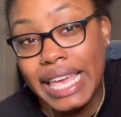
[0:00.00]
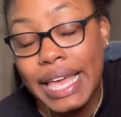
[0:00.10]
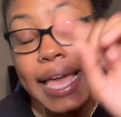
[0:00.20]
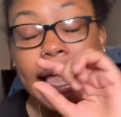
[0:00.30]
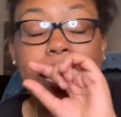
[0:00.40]
it
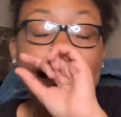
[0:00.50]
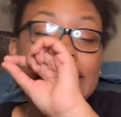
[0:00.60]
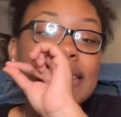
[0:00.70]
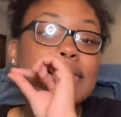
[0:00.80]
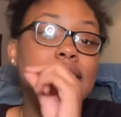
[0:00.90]
and it'll
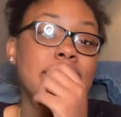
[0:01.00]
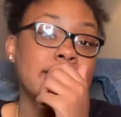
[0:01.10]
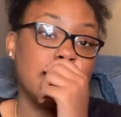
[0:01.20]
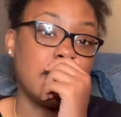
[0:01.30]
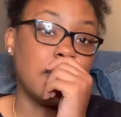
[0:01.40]
take you to the next
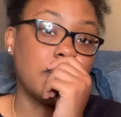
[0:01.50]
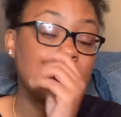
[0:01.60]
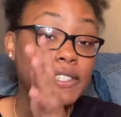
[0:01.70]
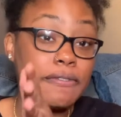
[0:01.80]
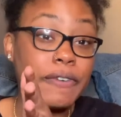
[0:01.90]
video
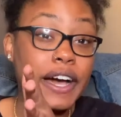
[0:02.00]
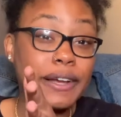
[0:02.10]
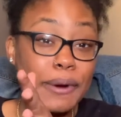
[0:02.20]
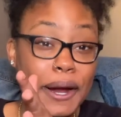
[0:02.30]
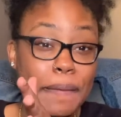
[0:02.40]
it's fine
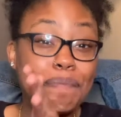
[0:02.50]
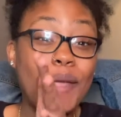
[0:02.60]
right